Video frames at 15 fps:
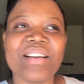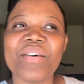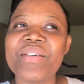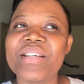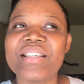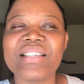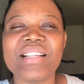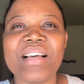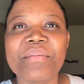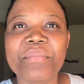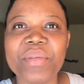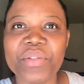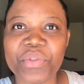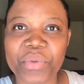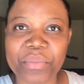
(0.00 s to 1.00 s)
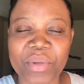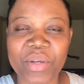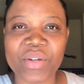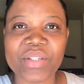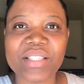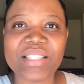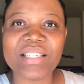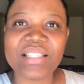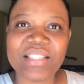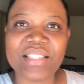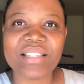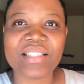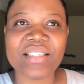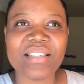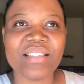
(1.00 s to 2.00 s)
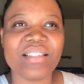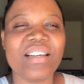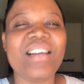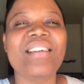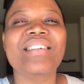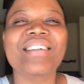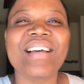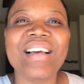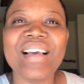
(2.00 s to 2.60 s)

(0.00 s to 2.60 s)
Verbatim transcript: Honestly, I miss home because this season, hey,